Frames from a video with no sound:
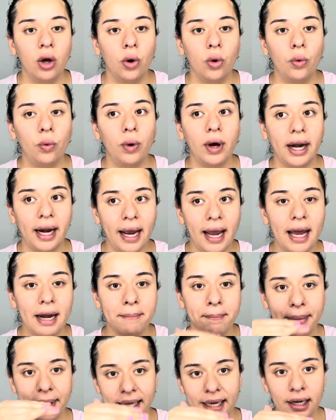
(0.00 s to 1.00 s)
what I
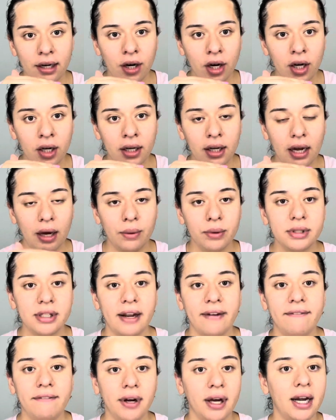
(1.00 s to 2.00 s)
had bid it on, I was
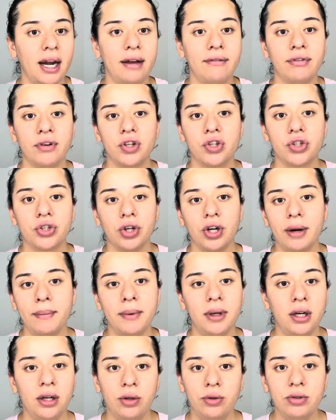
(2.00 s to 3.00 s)
like, fuck, like, for sure I'm
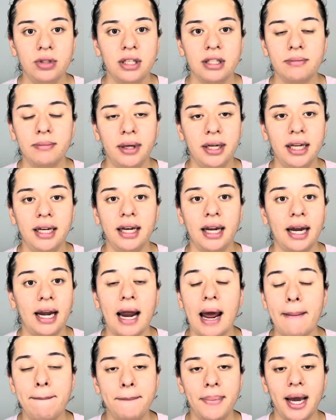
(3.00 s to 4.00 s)
going to lose this money. And
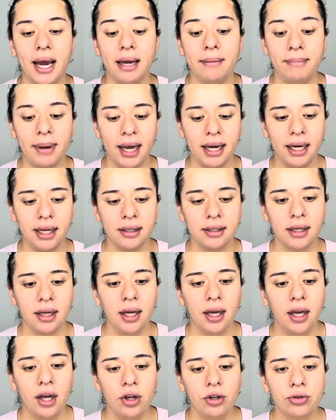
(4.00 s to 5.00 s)
I panicked.
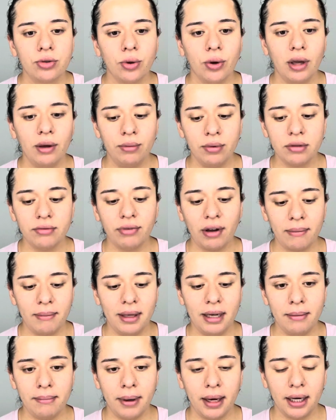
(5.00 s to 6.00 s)
So it was 5
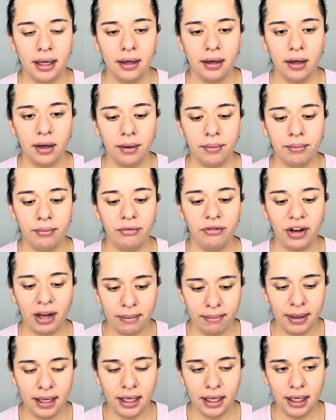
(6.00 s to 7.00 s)
minute buying, 5
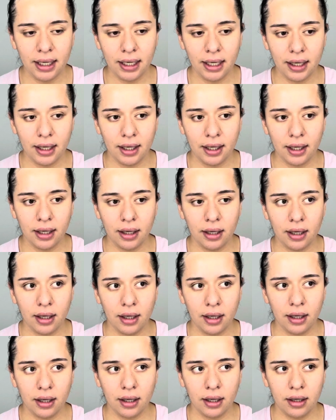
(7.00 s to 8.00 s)
minute.
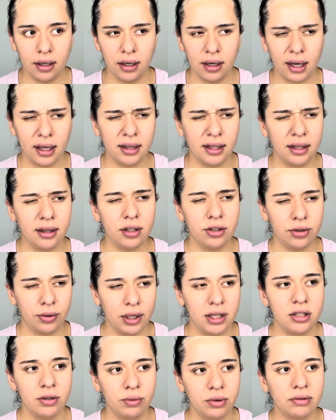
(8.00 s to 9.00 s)
I think the
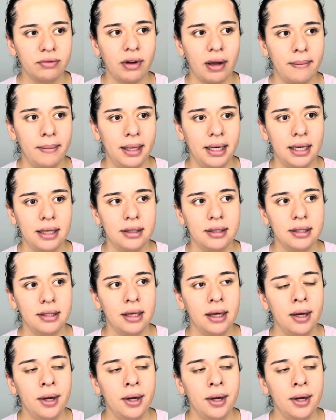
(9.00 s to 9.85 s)
duration was 5 minutes,